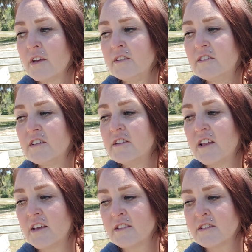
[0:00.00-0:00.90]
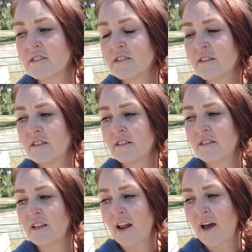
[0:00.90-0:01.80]
he did things
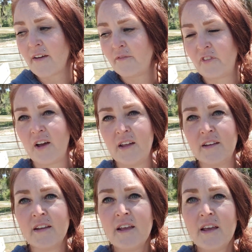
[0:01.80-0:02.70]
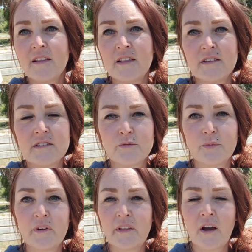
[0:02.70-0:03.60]
that I've done
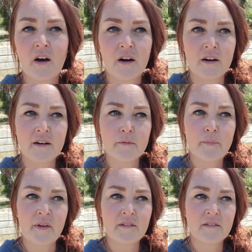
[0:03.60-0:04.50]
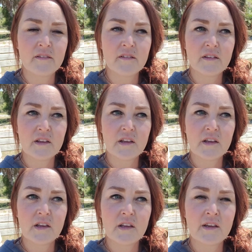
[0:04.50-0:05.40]
that's really hard. But
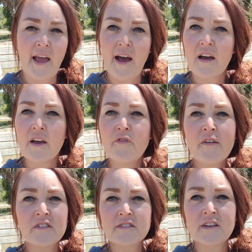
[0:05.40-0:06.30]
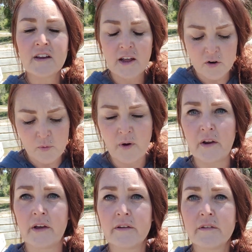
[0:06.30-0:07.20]
yeah, if you haven't seen it, I don't
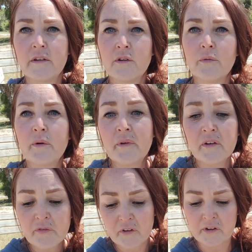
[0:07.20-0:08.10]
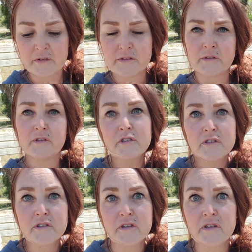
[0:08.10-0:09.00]
want to ruin it for you. So you
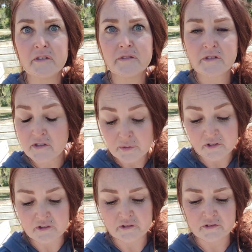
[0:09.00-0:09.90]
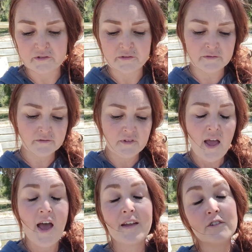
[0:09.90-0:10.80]
should see it. It's so good.
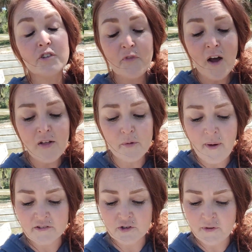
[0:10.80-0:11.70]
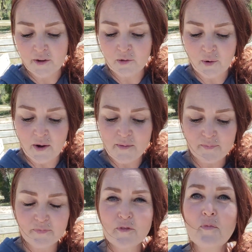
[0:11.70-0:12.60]
And you should follow Pastor Greg
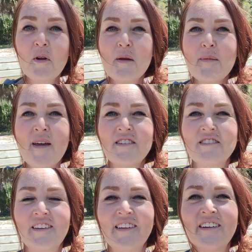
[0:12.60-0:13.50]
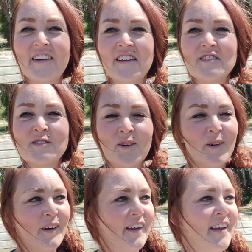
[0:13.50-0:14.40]
Laurie. It's pretty amazing hearing his
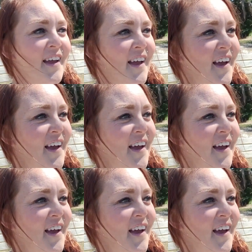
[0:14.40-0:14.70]
story.